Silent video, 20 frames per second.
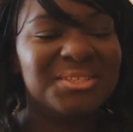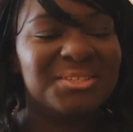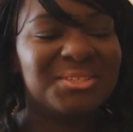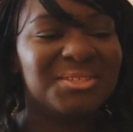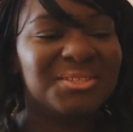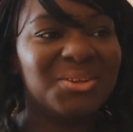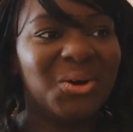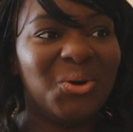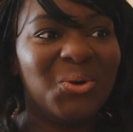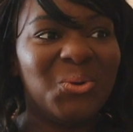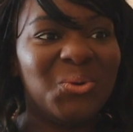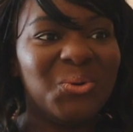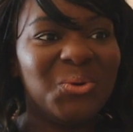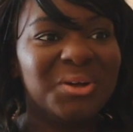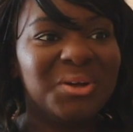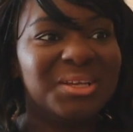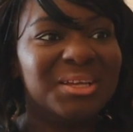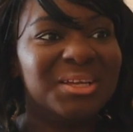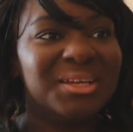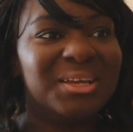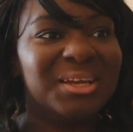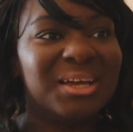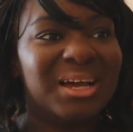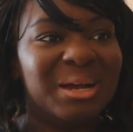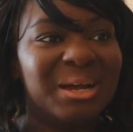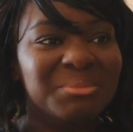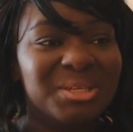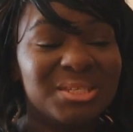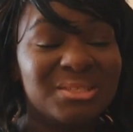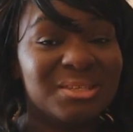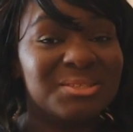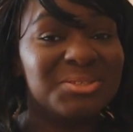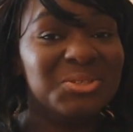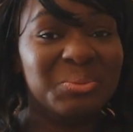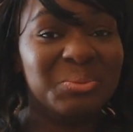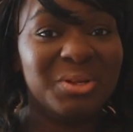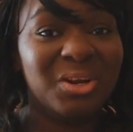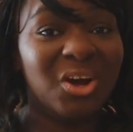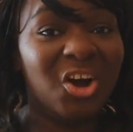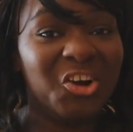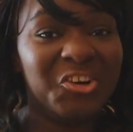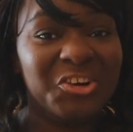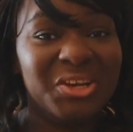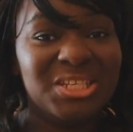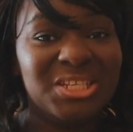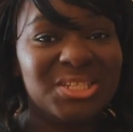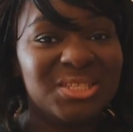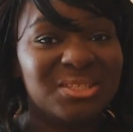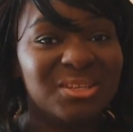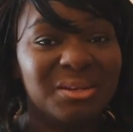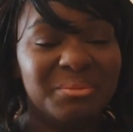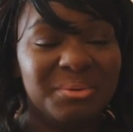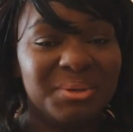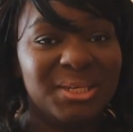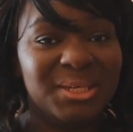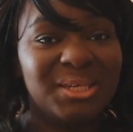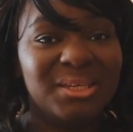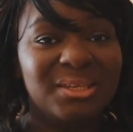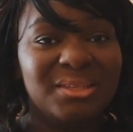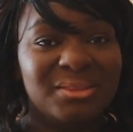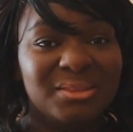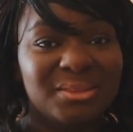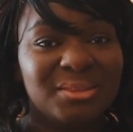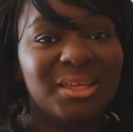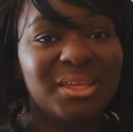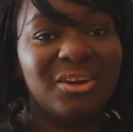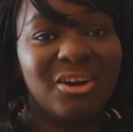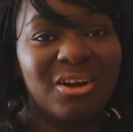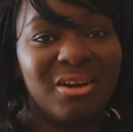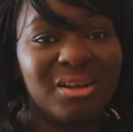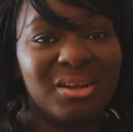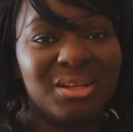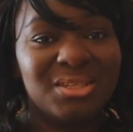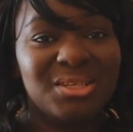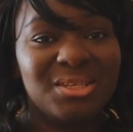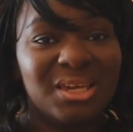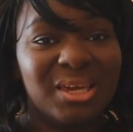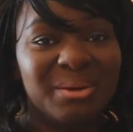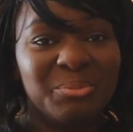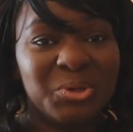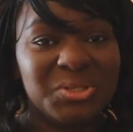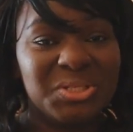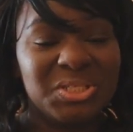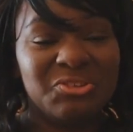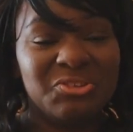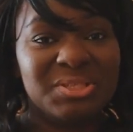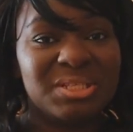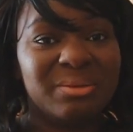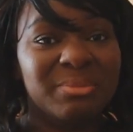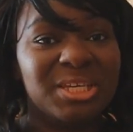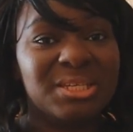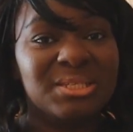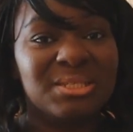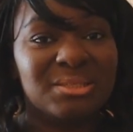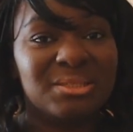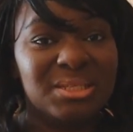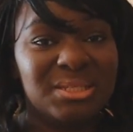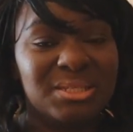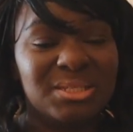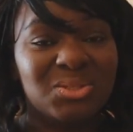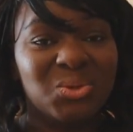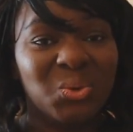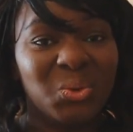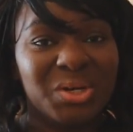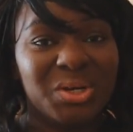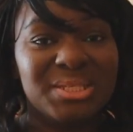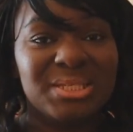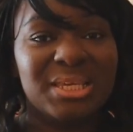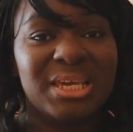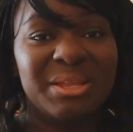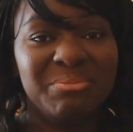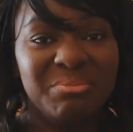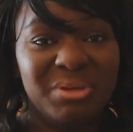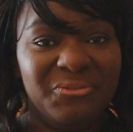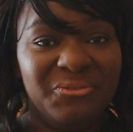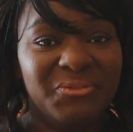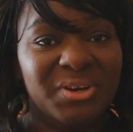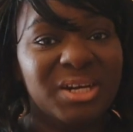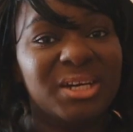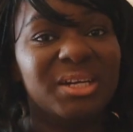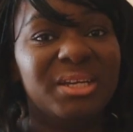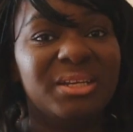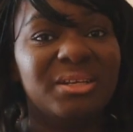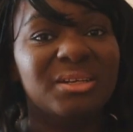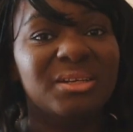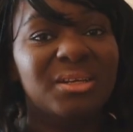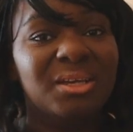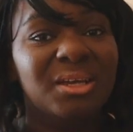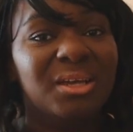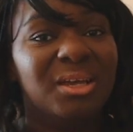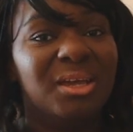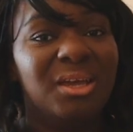So I'm just assuming orange is going to be, they are going to take it more seriously because these stores can be fined.